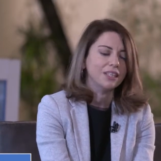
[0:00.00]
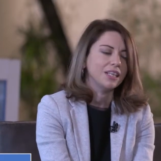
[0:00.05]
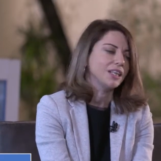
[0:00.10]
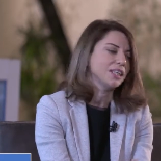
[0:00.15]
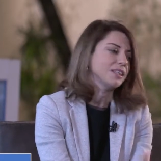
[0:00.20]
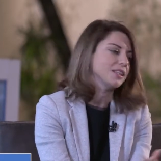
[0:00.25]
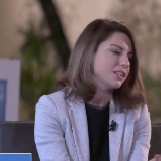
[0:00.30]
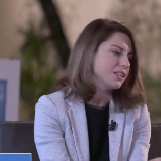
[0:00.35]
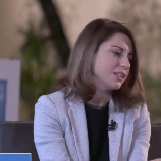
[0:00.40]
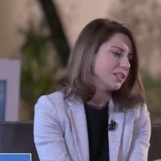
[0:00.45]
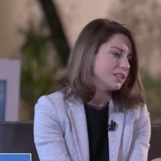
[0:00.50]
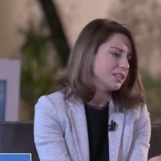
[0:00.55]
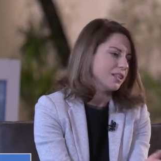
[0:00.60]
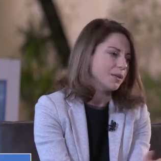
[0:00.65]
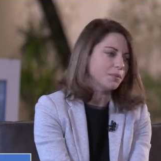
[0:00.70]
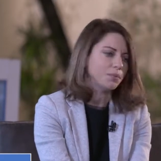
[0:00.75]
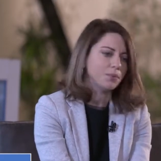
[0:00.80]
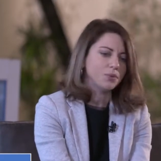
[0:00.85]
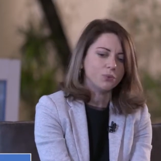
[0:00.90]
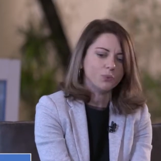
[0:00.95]
And an
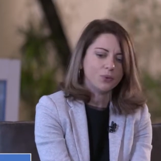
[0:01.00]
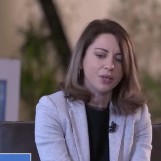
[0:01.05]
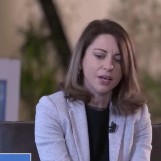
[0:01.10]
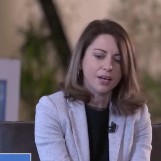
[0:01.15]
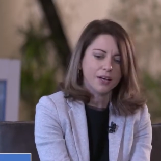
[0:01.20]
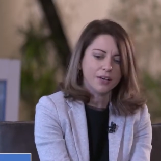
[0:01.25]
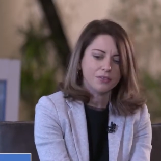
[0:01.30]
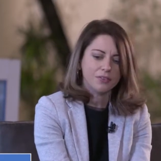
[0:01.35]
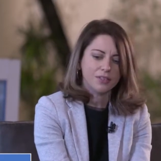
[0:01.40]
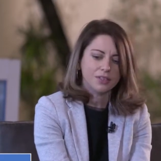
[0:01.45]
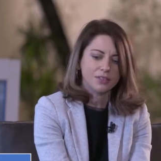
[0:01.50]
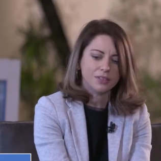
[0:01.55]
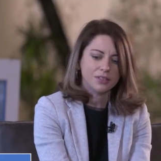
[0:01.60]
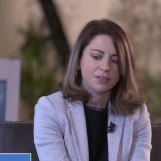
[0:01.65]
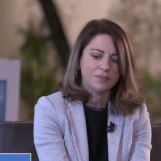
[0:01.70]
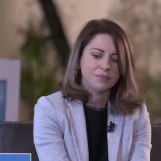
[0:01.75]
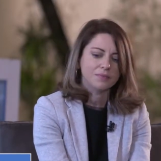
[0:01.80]
example we have is?